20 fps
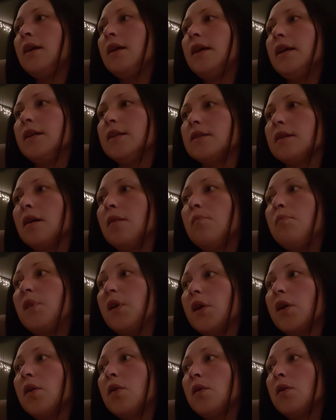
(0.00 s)
is a
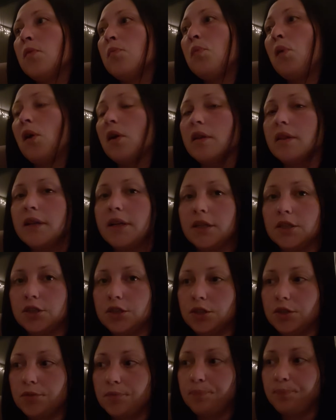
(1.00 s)
big part of the
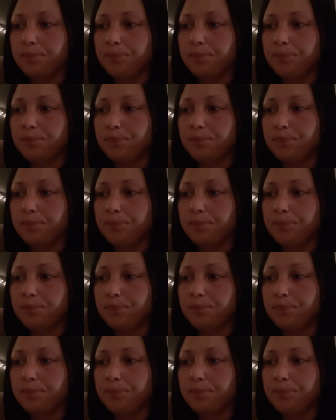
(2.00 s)
issue.